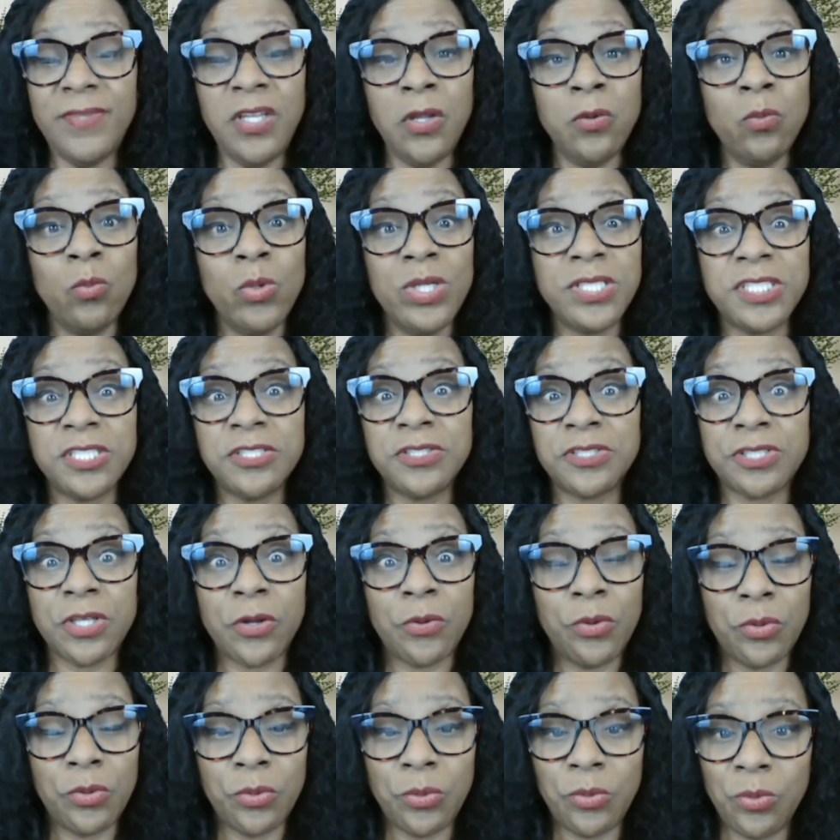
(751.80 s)
which is
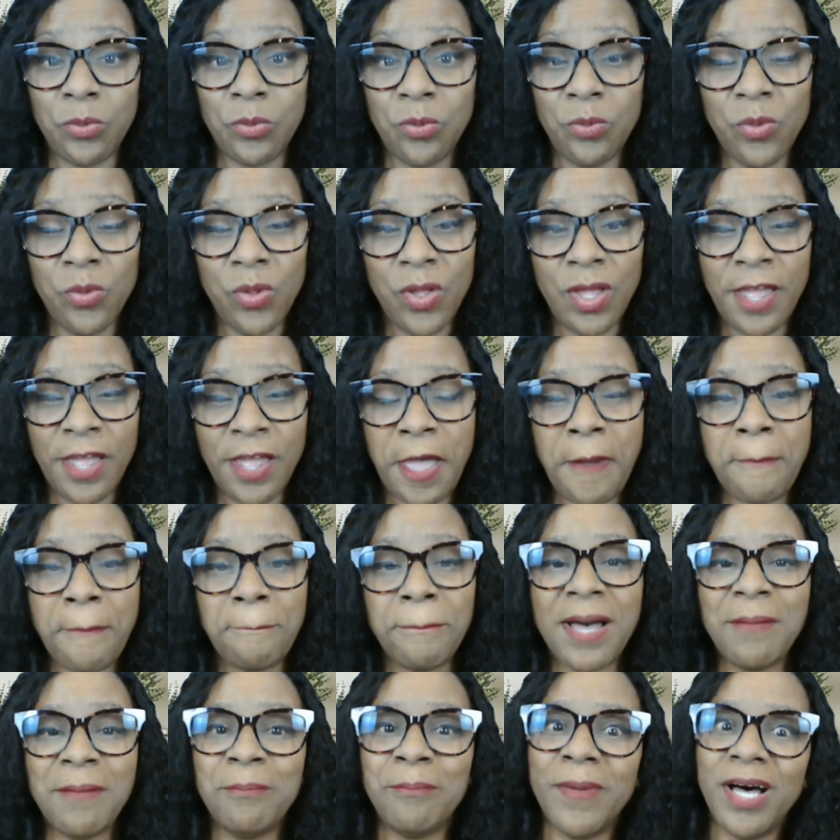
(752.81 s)
so cool.
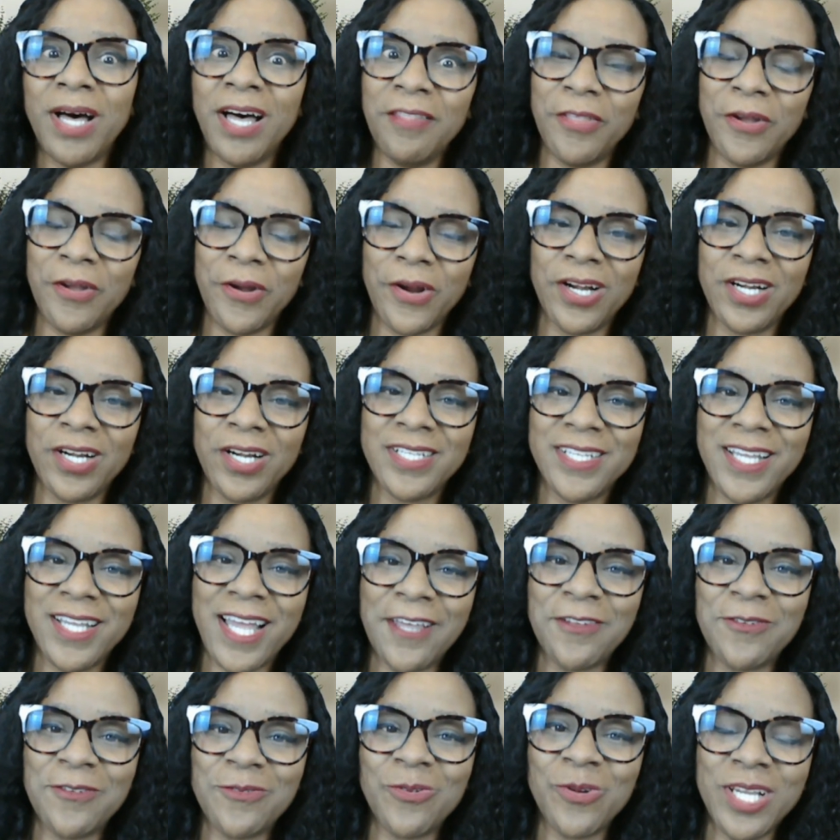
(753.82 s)
My mother
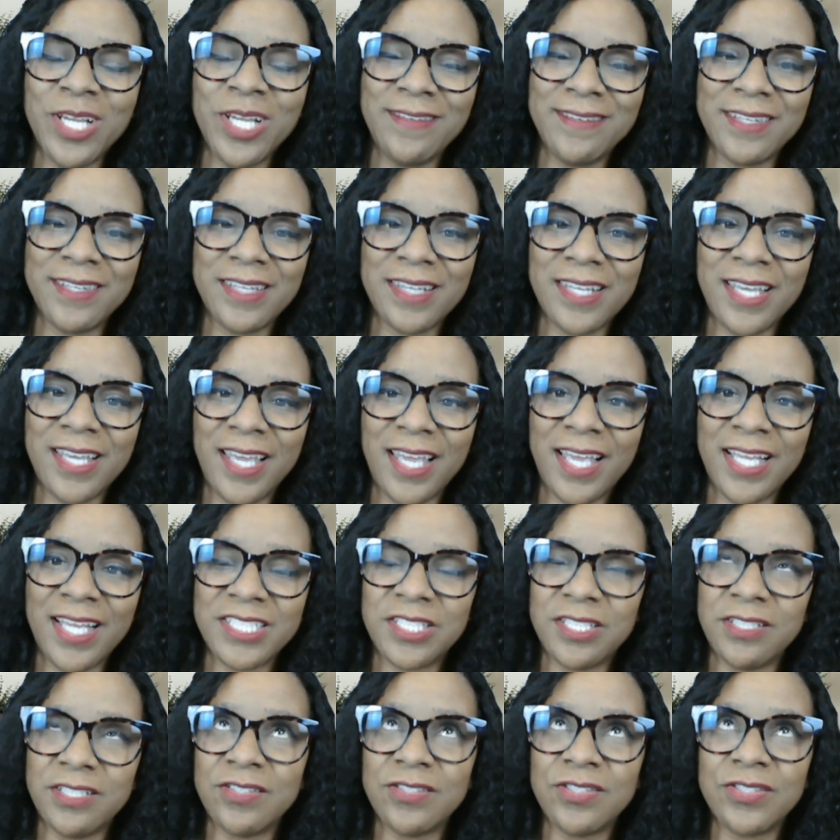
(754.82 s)
has recently,
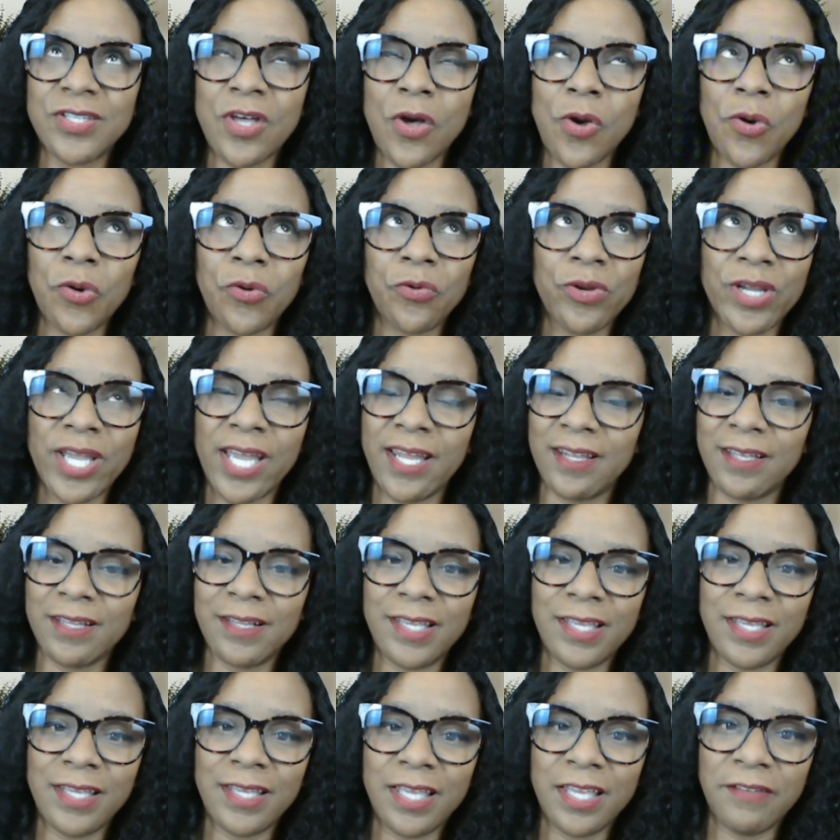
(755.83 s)
she's so
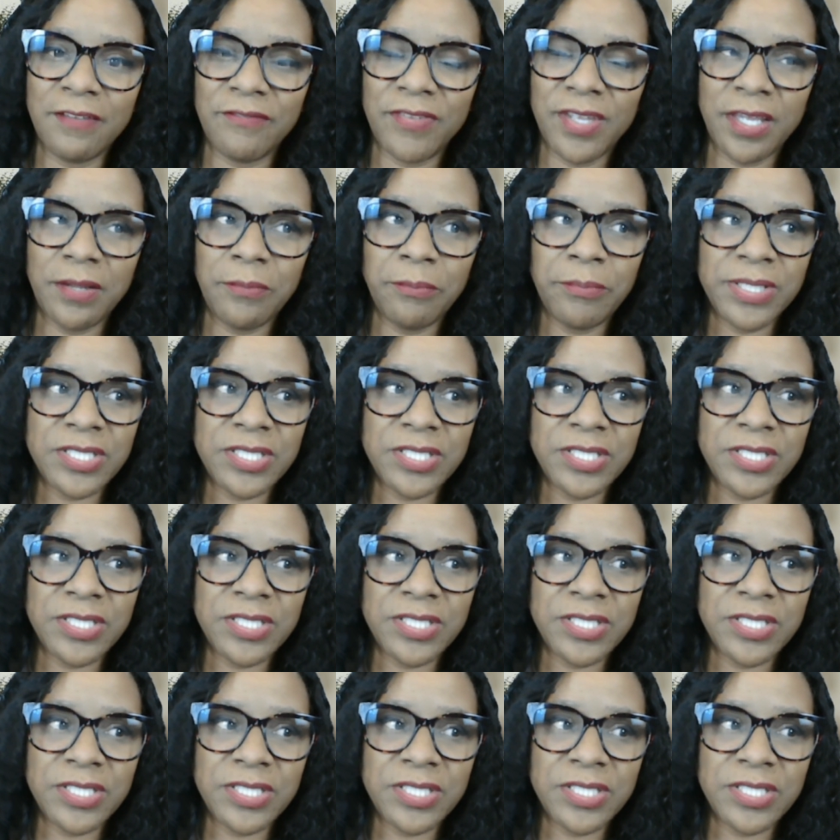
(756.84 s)
creatively gifted,